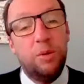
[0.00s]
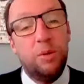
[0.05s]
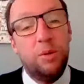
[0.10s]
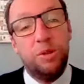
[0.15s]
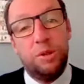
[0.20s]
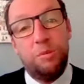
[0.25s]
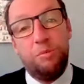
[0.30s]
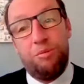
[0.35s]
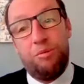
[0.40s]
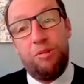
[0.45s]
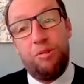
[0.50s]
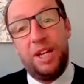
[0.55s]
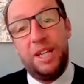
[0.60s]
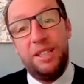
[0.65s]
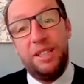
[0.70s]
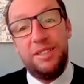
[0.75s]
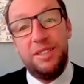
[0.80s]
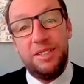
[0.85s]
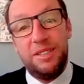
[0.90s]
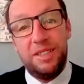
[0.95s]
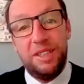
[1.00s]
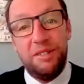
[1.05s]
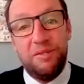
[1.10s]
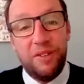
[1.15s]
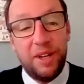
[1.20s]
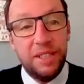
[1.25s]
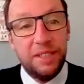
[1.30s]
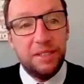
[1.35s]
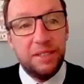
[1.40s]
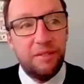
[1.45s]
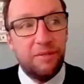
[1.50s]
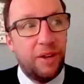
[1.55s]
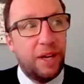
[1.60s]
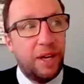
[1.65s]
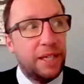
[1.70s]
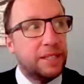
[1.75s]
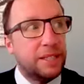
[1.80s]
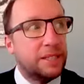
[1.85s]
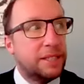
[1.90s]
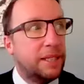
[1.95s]
or to bring in to see face to
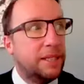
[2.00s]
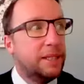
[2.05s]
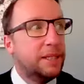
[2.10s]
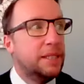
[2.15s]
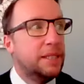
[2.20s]
face,